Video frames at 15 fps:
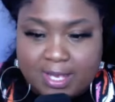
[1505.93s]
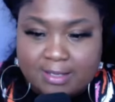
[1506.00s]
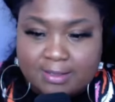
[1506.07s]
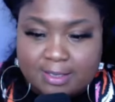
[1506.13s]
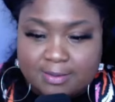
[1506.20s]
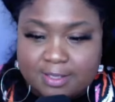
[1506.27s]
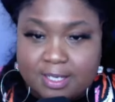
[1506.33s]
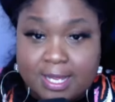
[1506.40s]

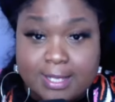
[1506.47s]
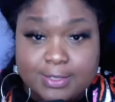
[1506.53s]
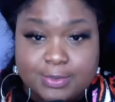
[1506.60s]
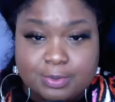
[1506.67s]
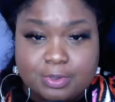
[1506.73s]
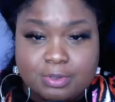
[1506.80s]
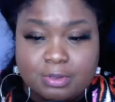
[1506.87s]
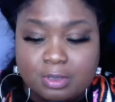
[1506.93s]
and in the
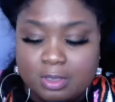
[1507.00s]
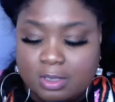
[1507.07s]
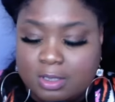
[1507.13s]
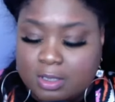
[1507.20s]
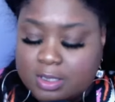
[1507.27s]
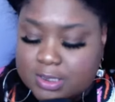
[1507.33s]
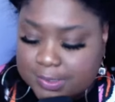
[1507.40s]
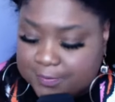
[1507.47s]
natural.
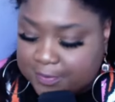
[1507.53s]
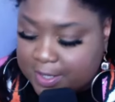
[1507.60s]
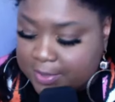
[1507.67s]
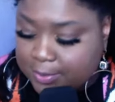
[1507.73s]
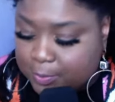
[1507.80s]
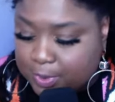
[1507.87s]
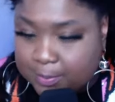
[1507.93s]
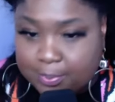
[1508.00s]
So,
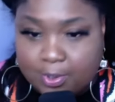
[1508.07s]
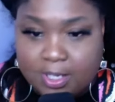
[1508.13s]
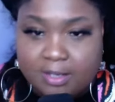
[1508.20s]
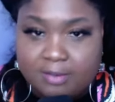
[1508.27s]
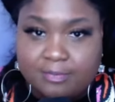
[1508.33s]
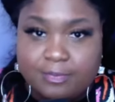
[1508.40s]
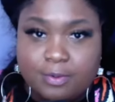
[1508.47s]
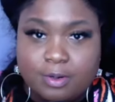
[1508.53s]
Father, we
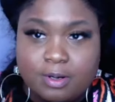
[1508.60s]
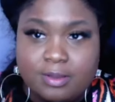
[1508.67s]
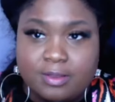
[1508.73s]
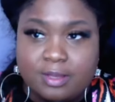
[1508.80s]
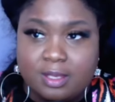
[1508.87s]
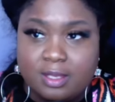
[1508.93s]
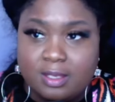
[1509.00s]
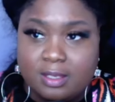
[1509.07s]
pray for
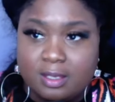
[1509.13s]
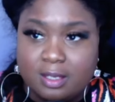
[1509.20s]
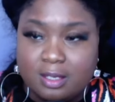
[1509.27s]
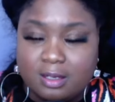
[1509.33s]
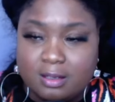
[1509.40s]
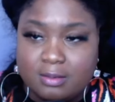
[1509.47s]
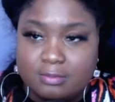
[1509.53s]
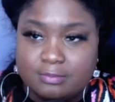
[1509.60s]
the
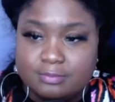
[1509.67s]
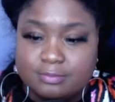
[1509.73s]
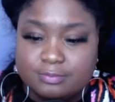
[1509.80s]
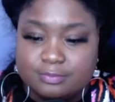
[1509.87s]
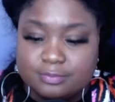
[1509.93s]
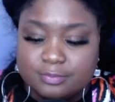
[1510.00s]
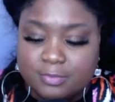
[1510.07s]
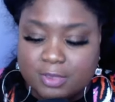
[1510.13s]

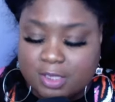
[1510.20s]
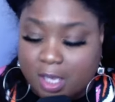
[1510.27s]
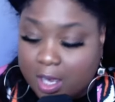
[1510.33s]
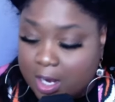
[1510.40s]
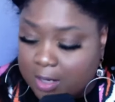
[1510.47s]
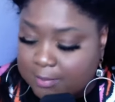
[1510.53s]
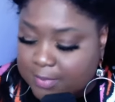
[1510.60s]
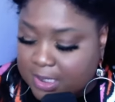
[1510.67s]
um, the
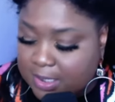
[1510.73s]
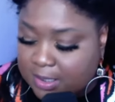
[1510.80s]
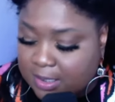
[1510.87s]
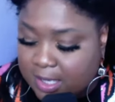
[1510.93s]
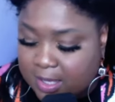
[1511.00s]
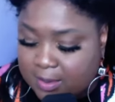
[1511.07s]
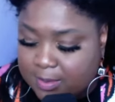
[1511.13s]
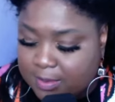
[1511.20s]

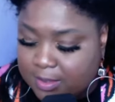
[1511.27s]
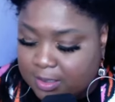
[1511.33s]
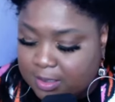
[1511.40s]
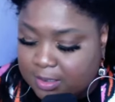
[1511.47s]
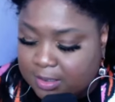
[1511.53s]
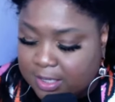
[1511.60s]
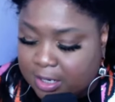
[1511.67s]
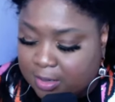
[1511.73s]
Army and
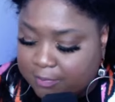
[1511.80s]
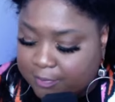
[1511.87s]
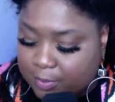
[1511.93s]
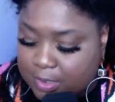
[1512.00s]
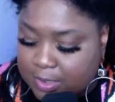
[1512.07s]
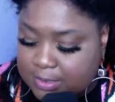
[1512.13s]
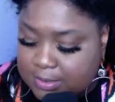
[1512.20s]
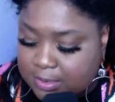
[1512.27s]
the Air
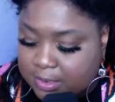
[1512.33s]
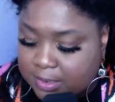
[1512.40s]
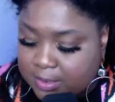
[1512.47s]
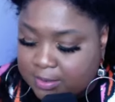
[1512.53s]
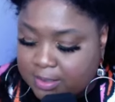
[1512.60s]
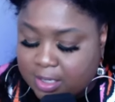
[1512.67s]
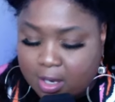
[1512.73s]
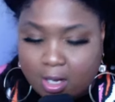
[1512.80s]
Force,
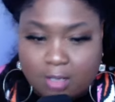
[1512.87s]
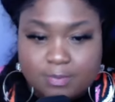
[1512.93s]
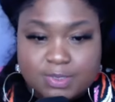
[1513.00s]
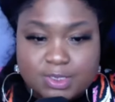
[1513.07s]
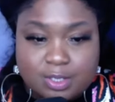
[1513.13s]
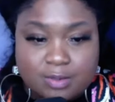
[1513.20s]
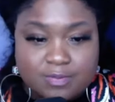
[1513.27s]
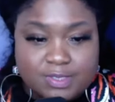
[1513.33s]
the
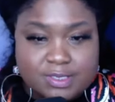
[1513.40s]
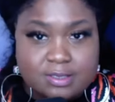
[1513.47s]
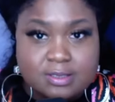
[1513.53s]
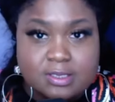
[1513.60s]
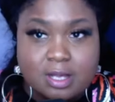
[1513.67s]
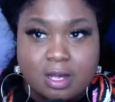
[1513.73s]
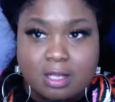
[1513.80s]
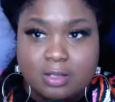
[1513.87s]
armed
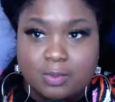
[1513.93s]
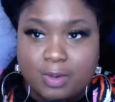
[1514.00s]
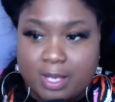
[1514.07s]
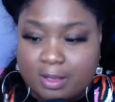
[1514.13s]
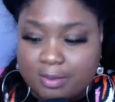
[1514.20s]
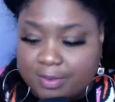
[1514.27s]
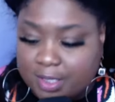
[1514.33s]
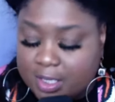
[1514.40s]
services all
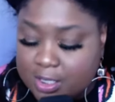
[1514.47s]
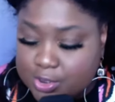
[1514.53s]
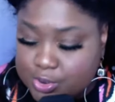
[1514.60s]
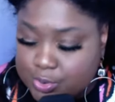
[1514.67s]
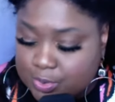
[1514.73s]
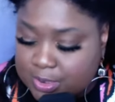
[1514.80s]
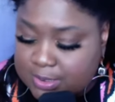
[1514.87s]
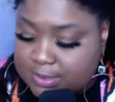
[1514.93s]
around the
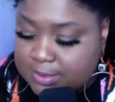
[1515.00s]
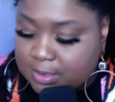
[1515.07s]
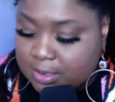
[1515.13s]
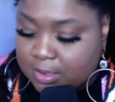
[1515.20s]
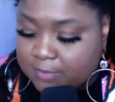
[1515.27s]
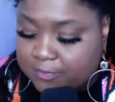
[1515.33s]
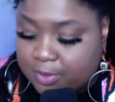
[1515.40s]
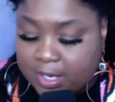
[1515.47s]
countries,
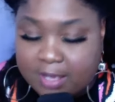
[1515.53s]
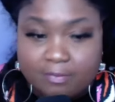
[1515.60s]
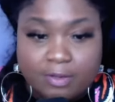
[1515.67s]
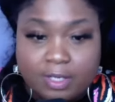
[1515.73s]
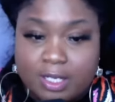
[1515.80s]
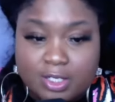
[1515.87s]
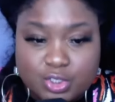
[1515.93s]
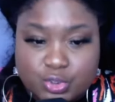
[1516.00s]
for
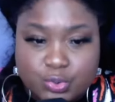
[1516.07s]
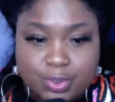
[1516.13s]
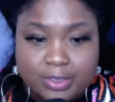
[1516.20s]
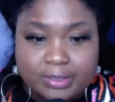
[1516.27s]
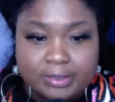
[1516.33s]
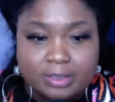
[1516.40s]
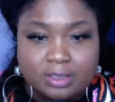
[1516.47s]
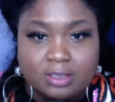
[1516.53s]
every
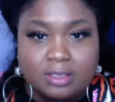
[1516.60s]
country.